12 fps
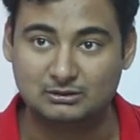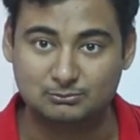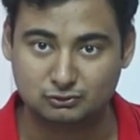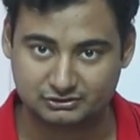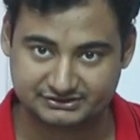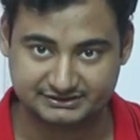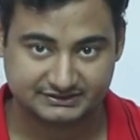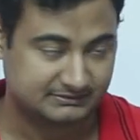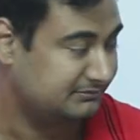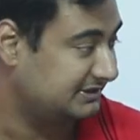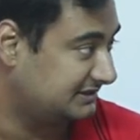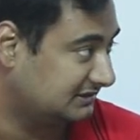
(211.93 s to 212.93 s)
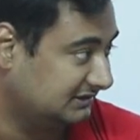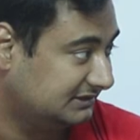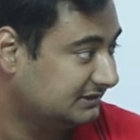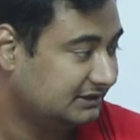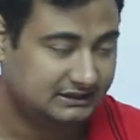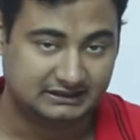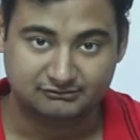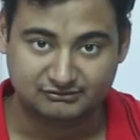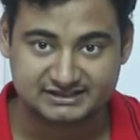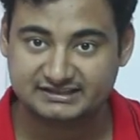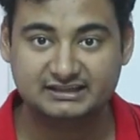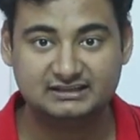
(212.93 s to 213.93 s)
abort system basically
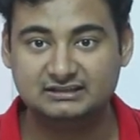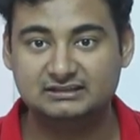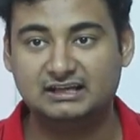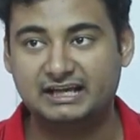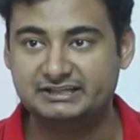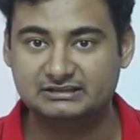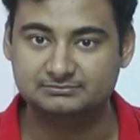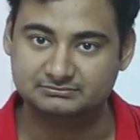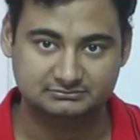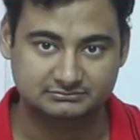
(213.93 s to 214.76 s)
once they uh, light up